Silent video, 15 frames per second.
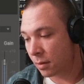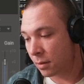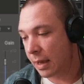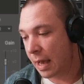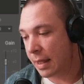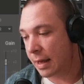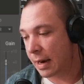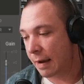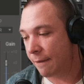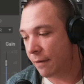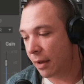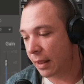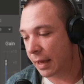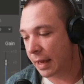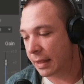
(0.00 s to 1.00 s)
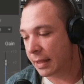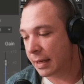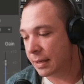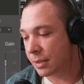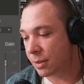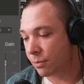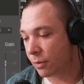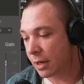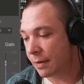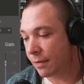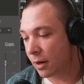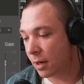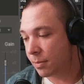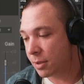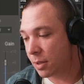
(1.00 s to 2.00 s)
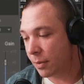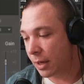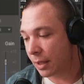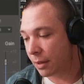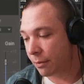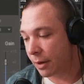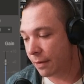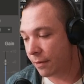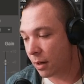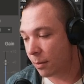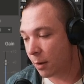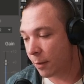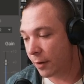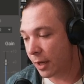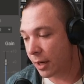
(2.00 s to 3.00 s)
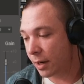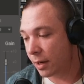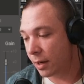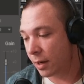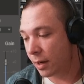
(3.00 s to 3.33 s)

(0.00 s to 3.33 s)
And then I felt like I needed some reverb, so we got the reverb over here.